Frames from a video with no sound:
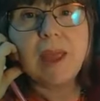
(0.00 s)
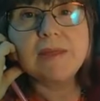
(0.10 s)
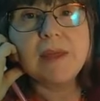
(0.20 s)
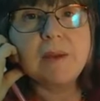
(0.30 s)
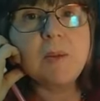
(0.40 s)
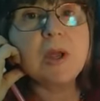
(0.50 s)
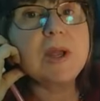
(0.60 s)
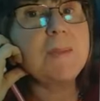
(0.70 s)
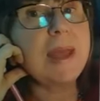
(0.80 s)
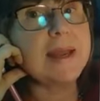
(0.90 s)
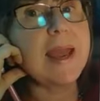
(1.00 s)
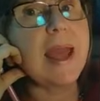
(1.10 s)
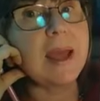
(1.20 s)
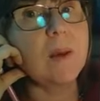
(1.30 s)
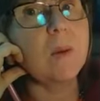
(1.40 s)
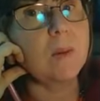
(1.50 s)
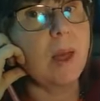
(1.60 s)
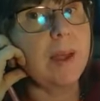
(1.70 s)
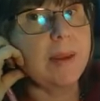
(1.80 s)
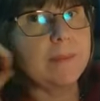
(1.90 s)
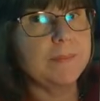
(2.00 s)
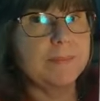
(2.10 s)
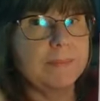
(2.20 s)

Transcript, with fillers: and then I'm going to make an echo line.